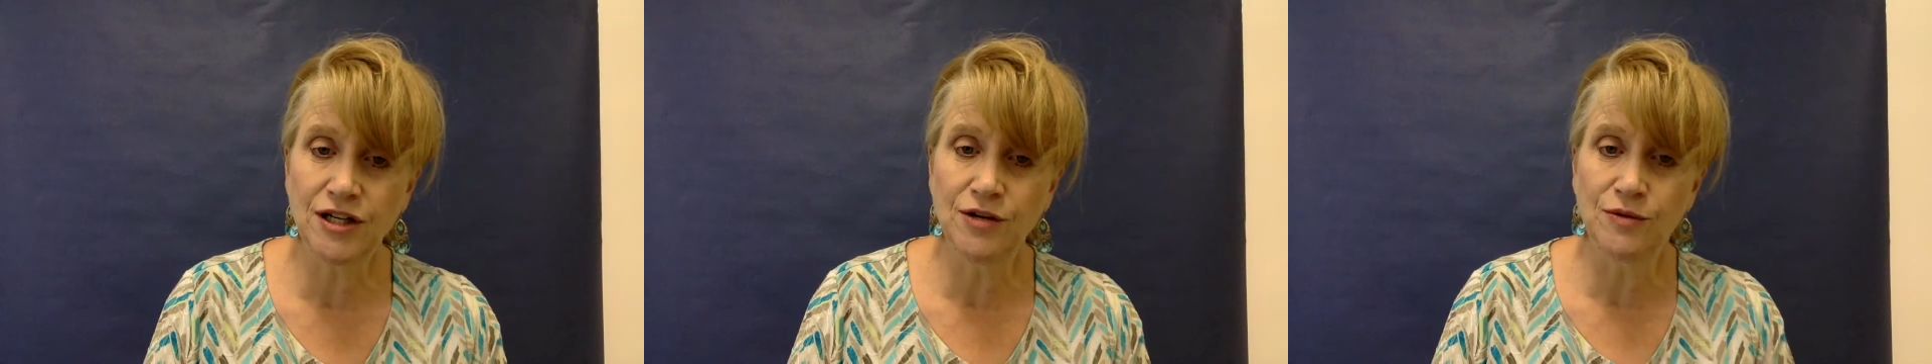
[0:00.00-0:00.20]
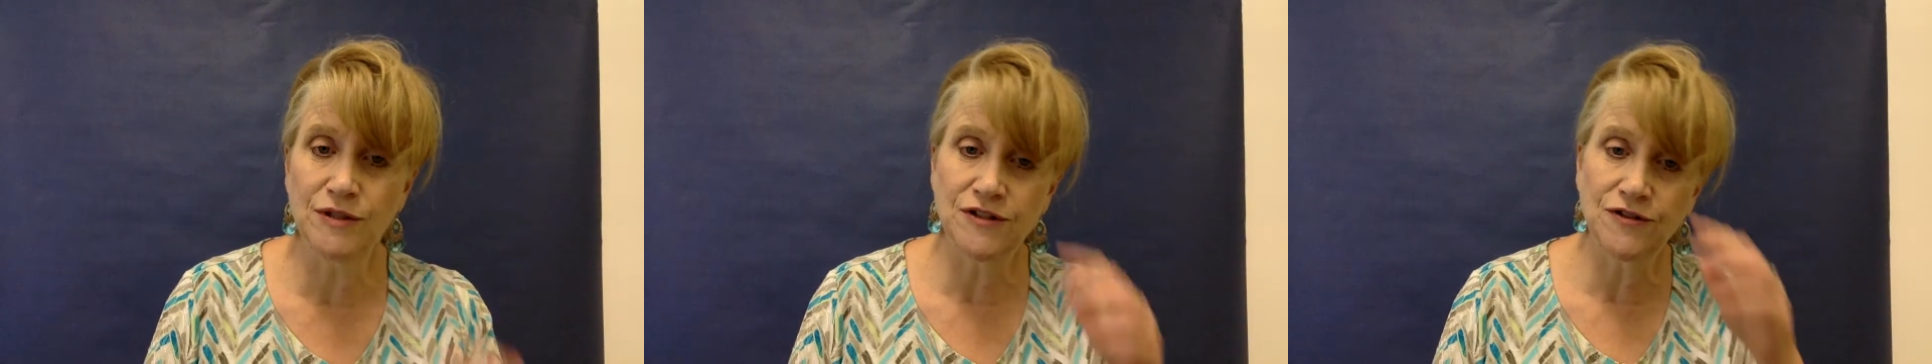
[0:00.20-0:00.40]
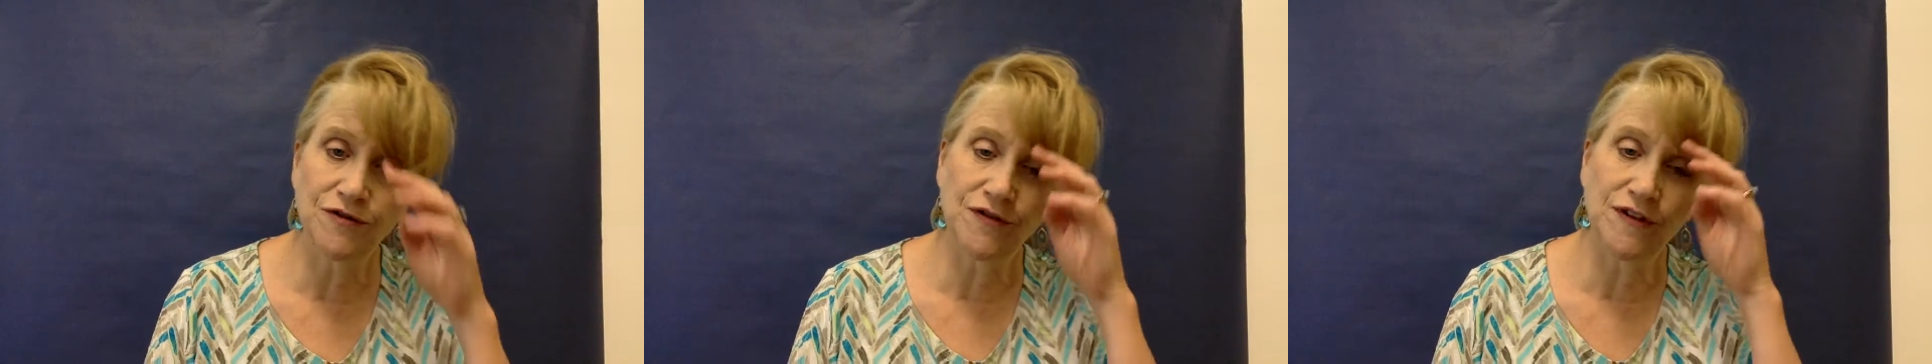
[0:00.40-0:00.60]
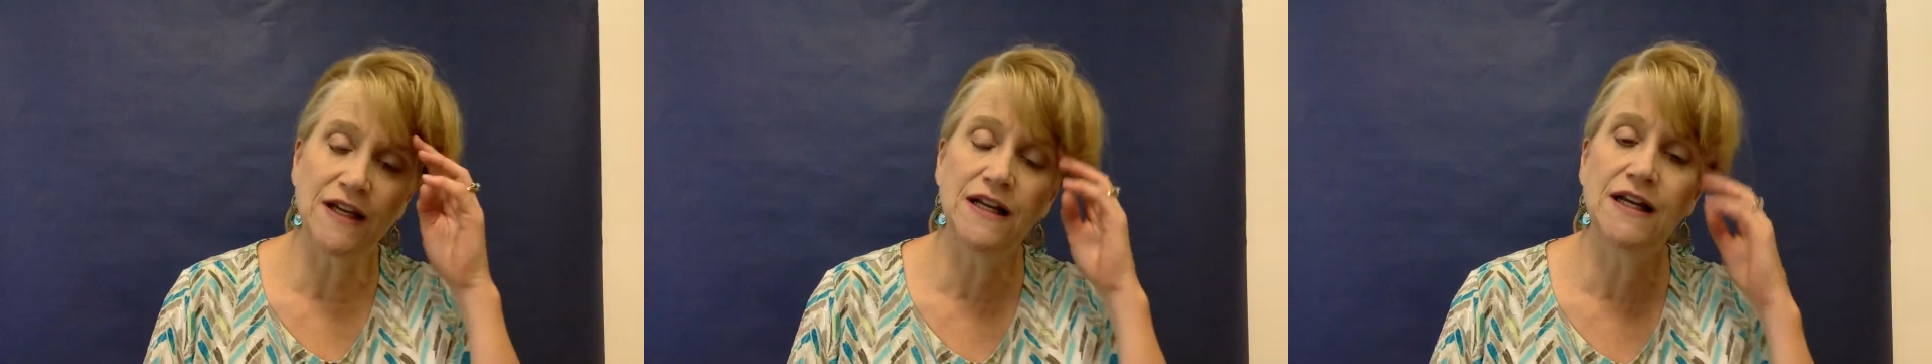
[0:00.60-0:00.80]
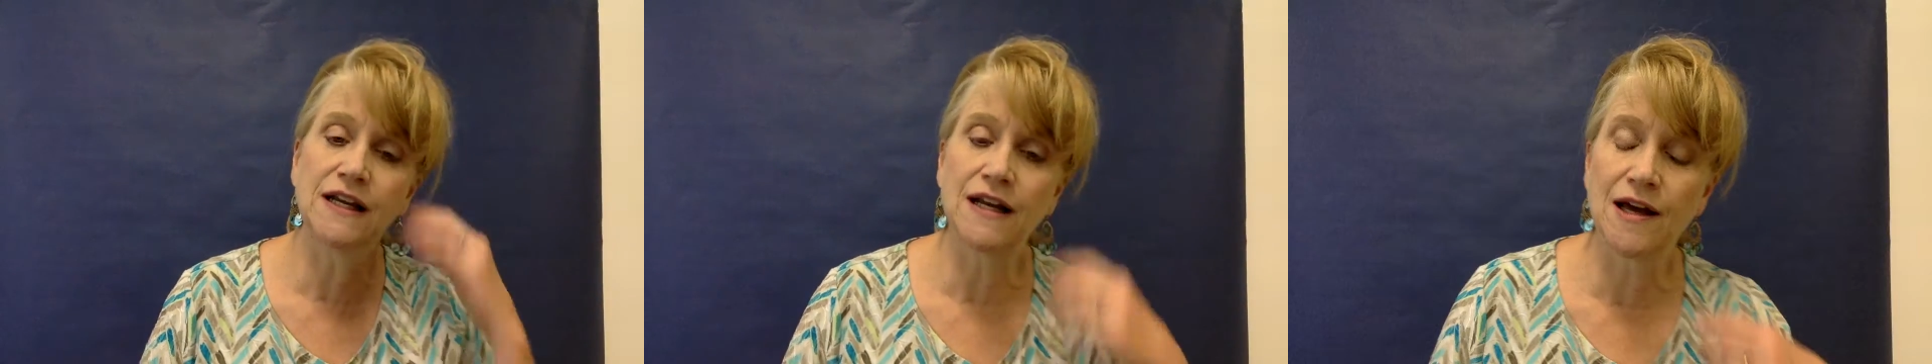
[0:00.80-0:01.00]
was
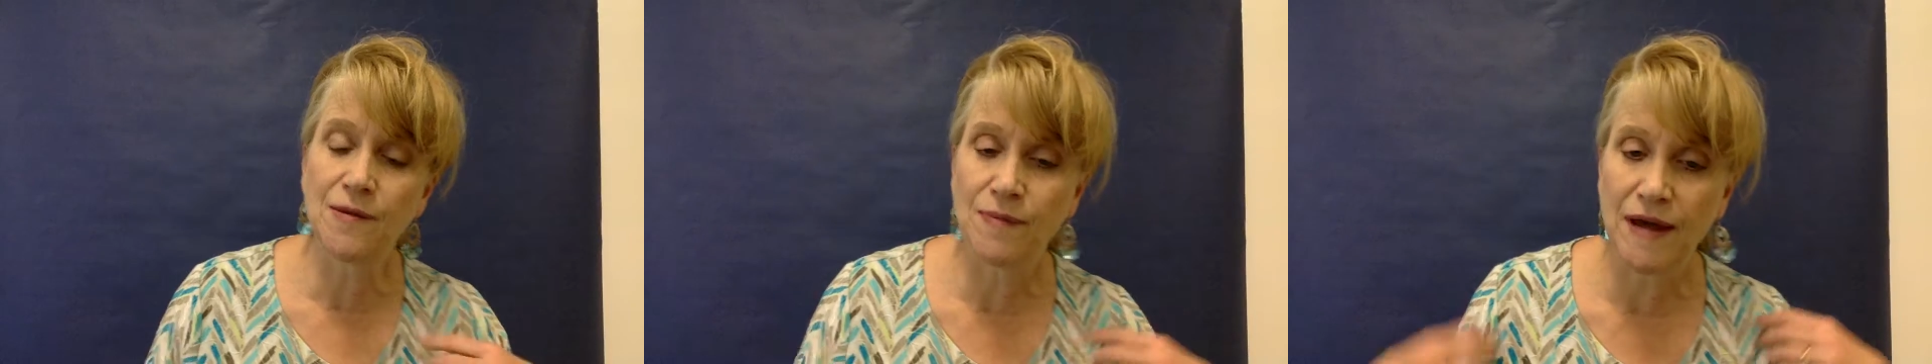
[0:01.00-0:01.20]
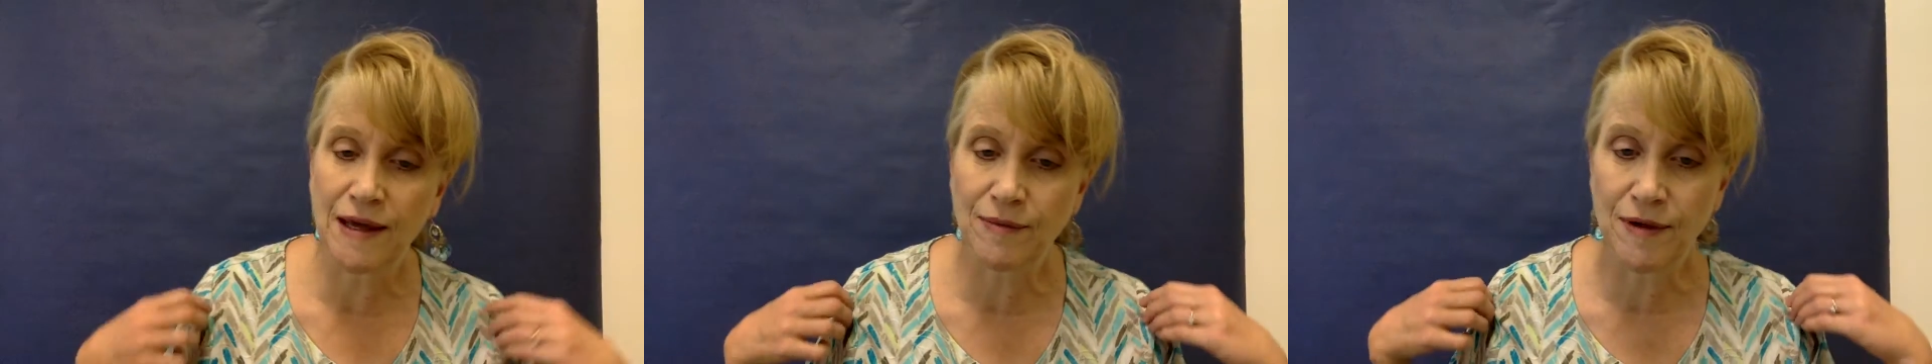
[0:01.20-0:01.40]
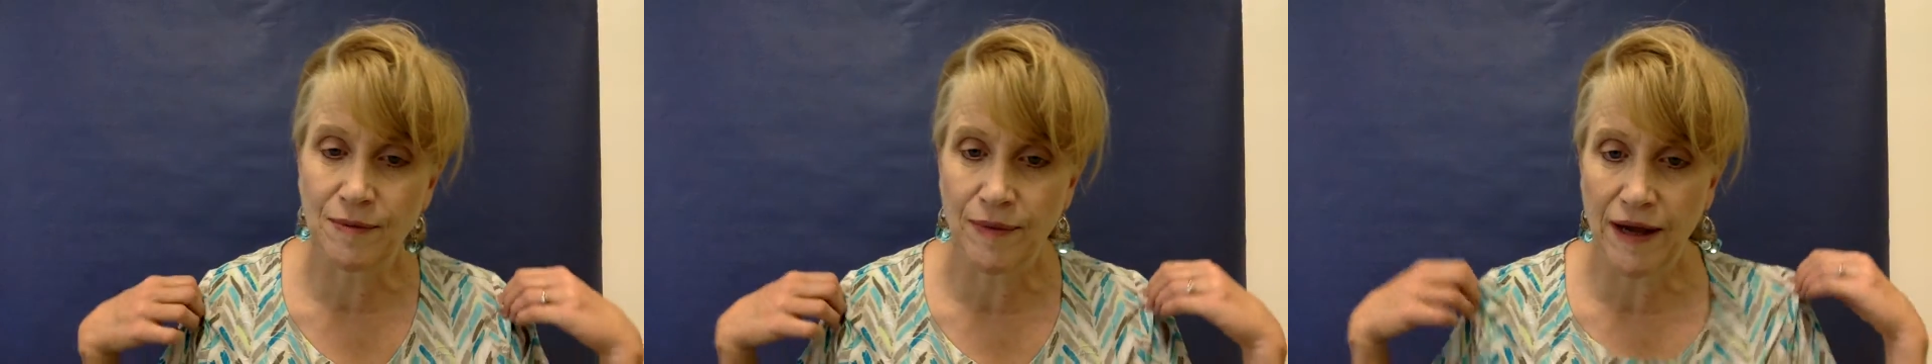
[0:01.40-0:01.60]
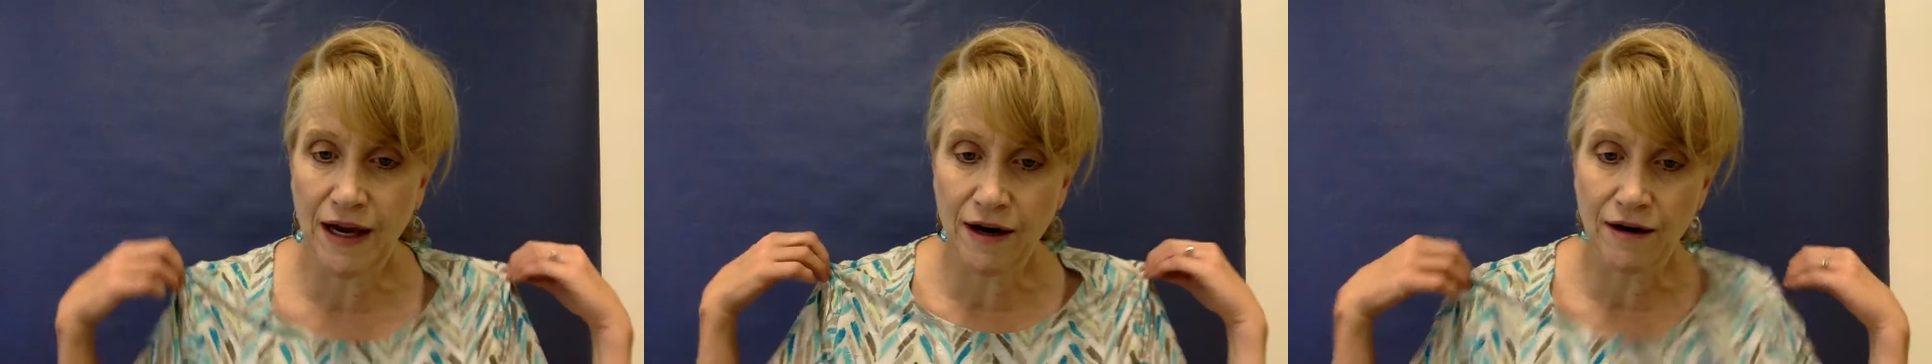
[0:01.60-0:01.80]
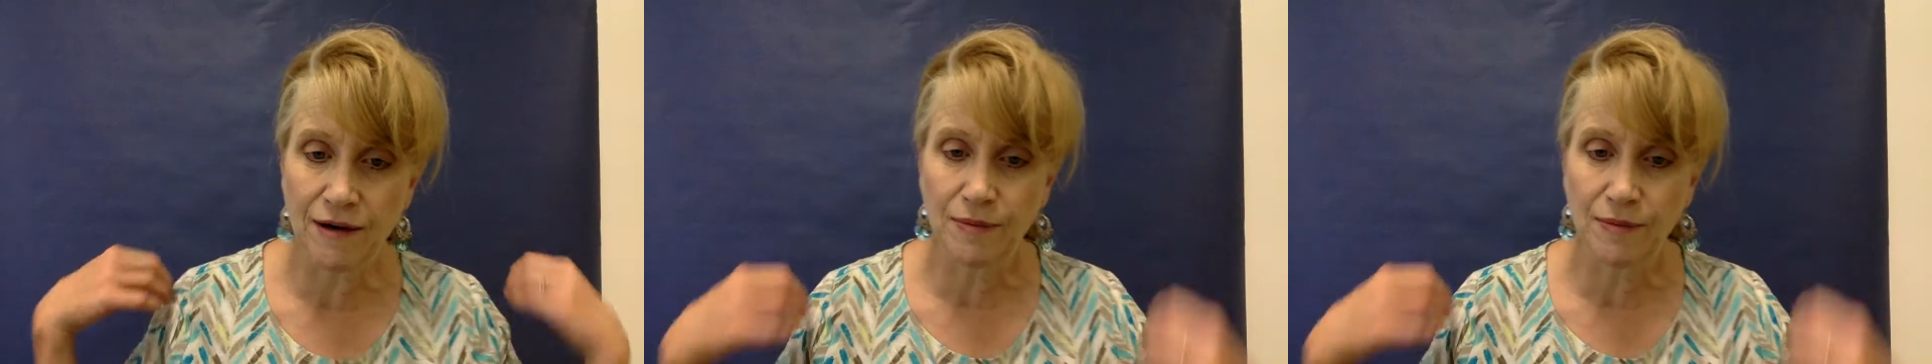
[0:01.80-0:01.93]
feeding a baby bear up